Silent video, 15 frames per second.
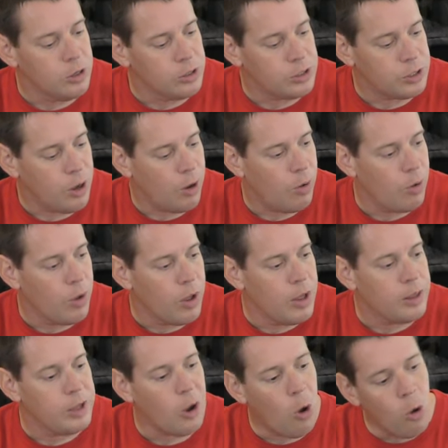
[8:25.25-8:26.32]
So
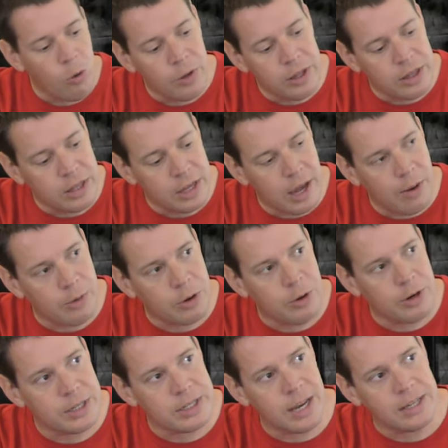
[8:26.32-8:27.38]
the only thing I would
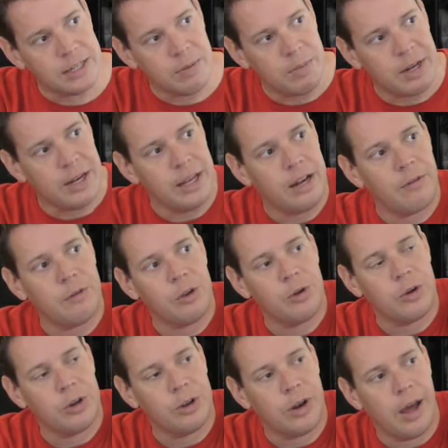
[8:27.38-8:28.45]
criticize, it'd be neat if
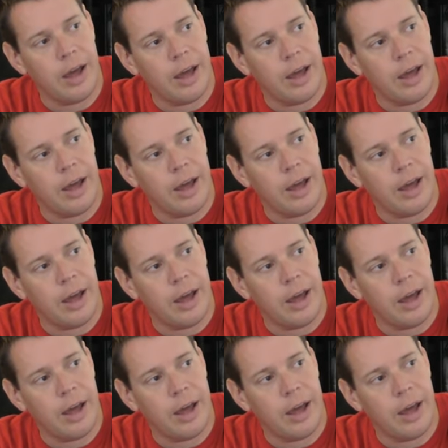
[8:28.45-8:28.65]
you could